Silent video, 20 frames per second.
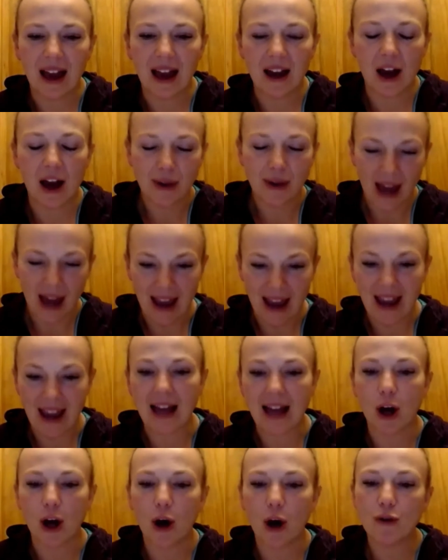Okay,
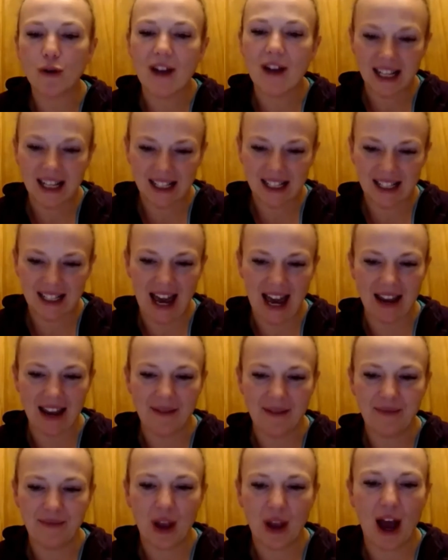and on race
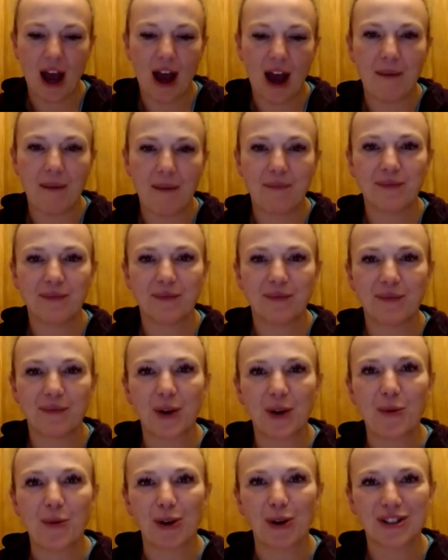day,
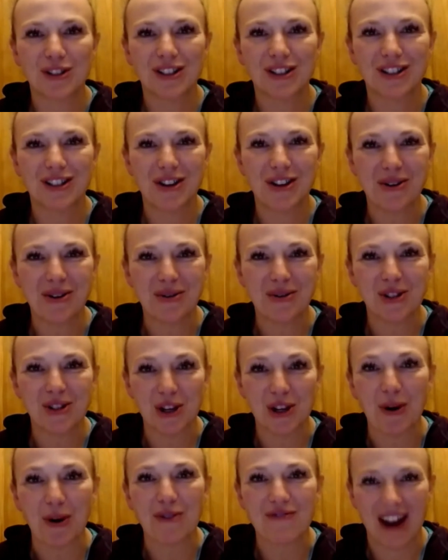what do you
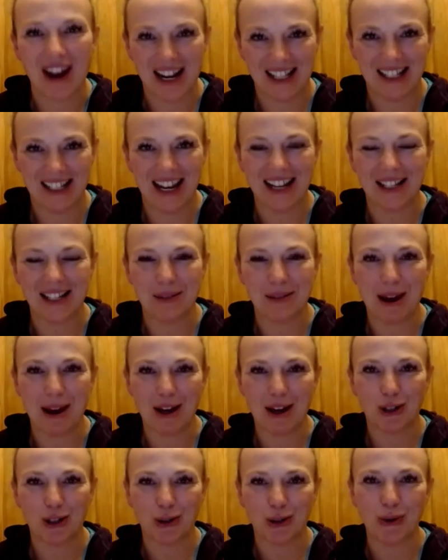do on race day to
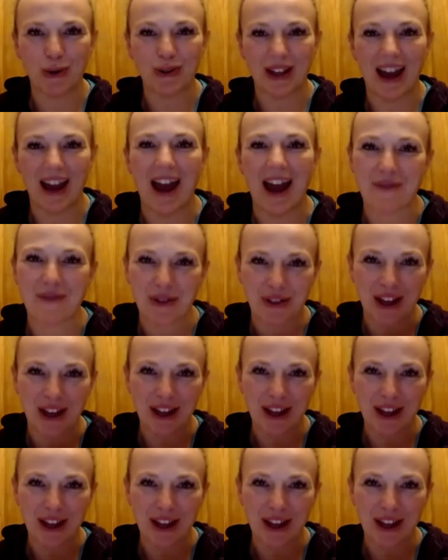make sure that everything